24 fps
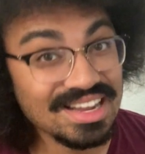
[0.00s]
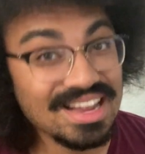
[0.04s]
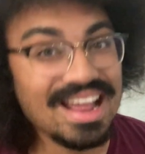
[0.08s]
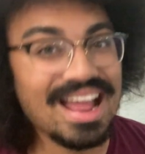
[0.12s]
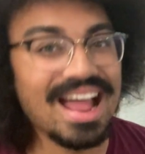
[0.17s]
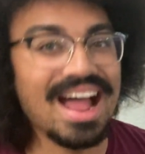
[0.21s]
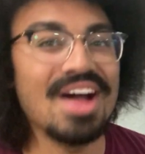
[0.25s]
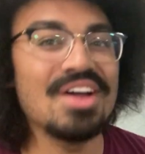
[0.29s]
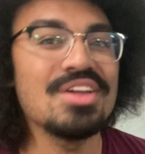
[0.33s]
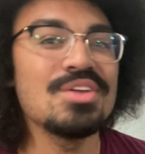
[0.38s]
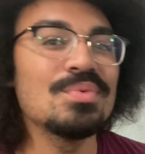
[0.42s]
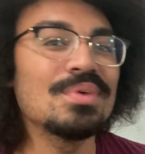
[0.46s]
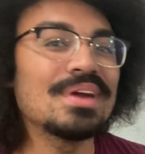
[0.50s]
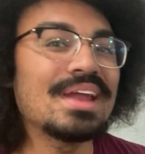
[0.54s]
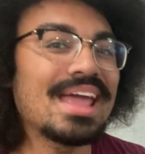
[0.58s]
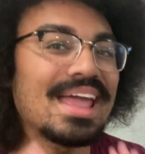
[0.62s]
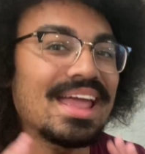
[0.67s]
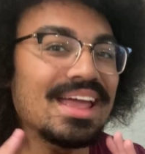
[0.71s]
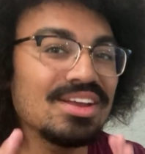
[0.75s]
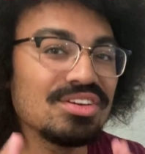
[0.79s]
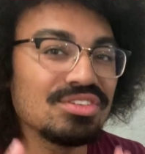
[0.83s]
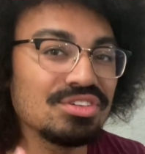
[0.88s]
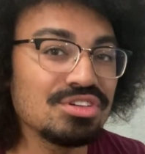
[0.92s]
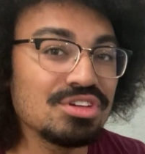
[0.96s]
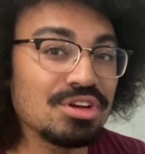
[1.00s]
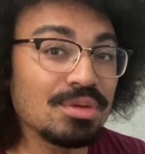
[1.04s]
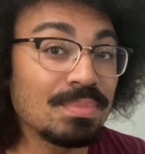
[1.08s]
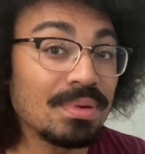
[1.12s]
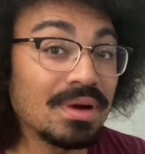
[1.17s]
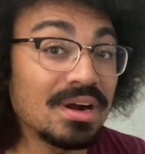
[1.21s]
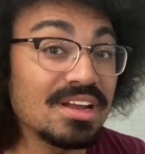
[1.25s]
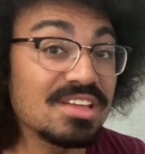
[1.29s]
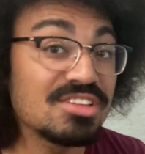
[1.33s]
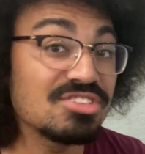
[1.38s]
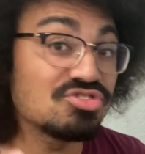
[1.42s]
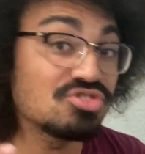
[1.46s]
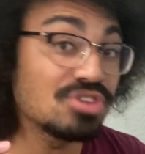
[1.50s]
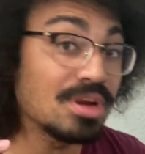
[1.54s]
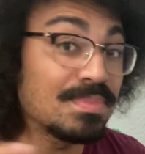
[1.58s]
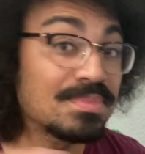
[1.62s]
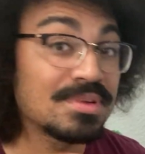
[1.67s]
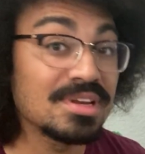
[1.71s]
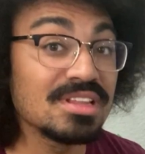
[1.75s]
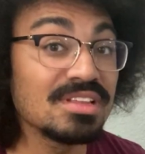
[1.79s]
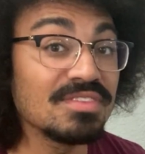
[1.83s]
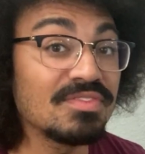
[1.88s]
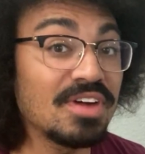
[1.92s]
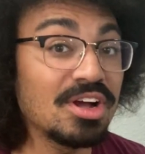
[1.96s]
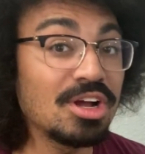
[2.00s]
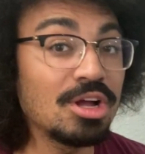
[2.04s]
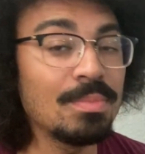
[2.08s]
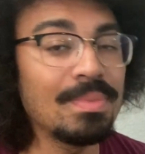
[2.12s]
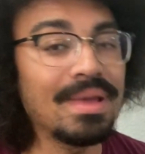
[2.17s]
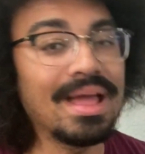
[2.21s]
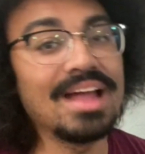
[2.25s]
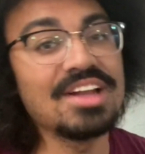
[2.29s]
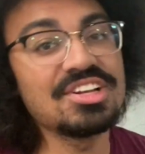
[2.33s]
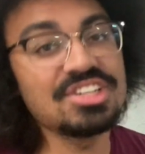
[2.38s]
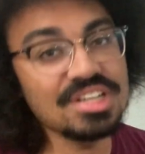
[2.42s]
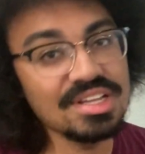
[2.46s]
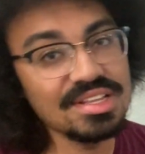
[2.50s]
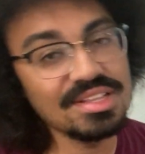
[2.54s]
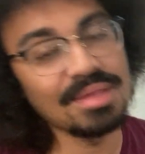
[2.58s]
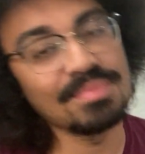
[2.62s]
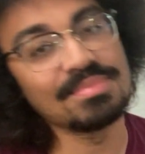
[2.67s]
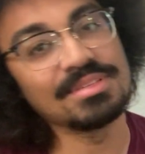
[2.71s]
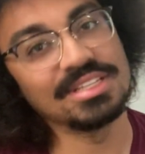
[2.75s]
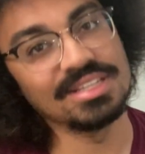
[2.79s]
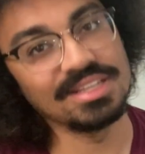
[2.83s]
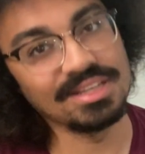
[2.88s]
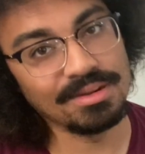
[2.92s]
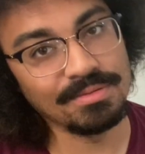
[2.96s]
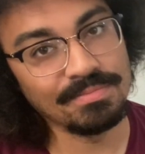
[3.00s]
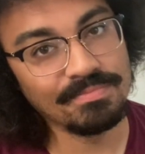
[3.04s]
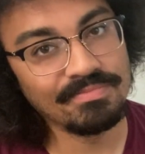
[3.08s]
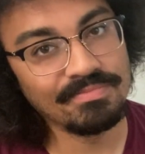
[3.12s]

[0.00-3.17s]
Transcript: How you want to handle your party's trip to the fungal patch is up to you.